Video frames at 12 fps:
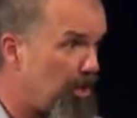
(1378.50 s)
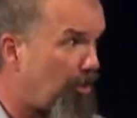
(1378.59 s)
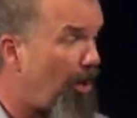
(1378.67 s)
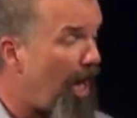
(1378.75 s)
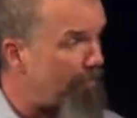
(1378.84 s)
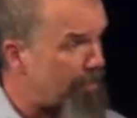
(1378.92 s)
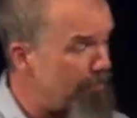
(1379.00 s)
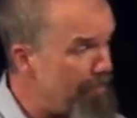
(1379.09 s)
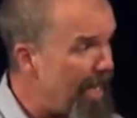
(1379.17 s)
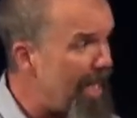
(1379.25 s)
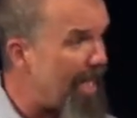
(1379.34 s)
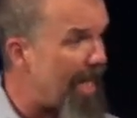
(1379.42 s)
the crops. The
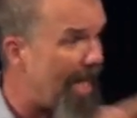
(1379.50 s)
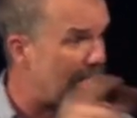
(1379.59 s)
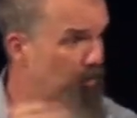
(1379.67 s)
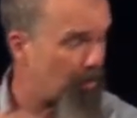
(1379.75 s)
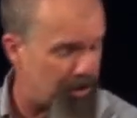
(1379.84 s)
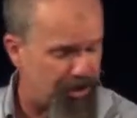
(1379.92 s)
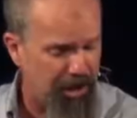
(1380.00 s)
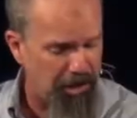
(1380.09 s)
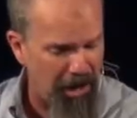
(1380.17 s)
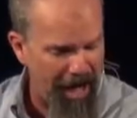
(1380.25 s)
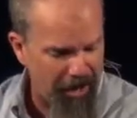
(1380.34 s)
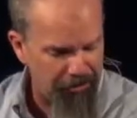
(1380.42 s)
Midianites were
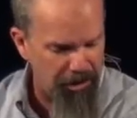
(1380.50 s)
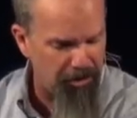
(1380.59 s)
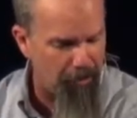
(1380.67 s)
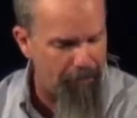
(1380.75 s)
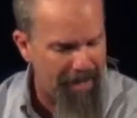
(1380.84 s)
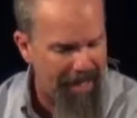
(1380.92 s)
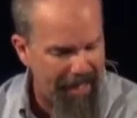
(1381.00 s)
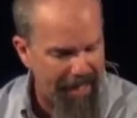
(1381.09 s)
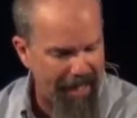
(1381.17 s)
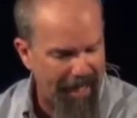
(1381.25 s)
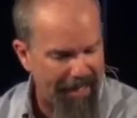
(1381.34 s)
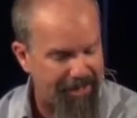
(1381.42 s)
still out there. The
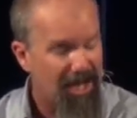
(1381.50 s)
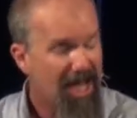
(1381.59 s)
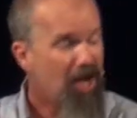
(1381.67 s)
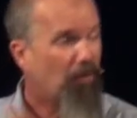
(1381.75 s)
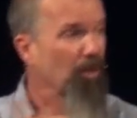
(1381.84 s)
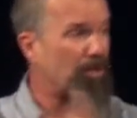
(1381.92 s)
Midianites were